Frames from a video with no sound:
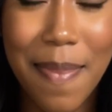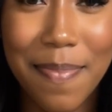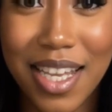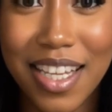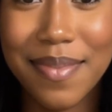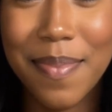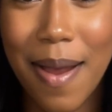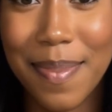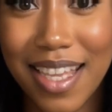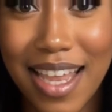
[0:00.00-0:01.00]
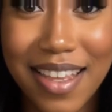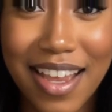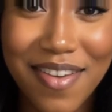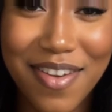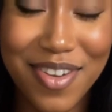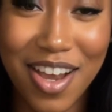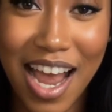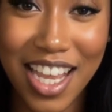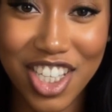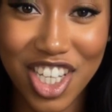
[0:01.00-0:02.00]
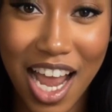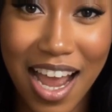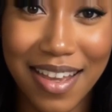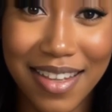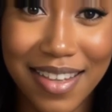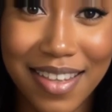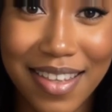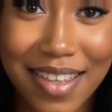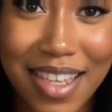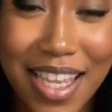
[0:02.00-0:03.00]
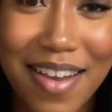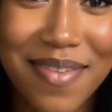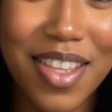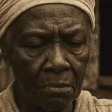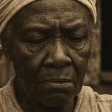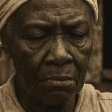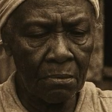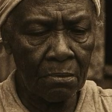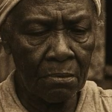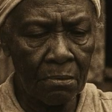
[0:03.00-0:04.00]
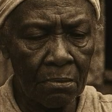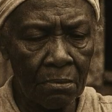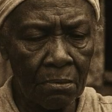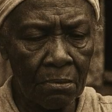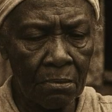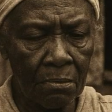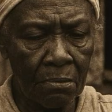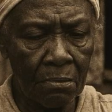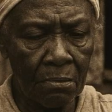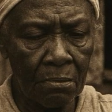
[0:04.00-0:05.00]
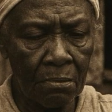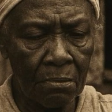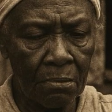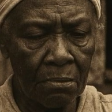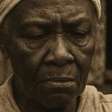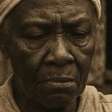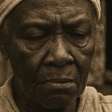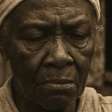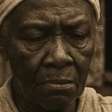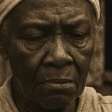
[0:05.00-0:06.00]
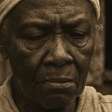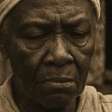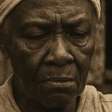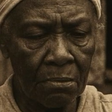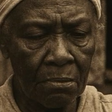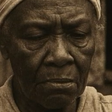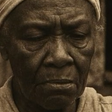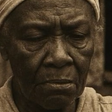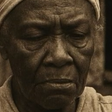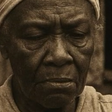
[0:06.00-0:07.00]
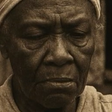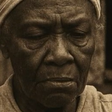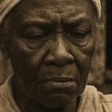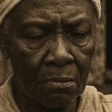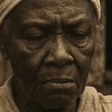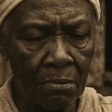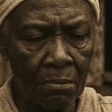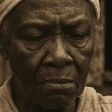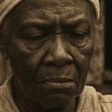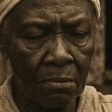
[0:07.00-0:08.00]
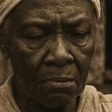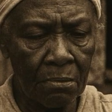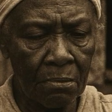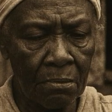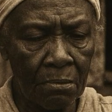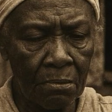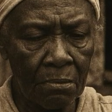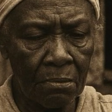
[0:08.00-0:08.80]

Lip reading: because Mama Dell never forgot a child, even the ones who never made it out. She delivered life. They delivered fear.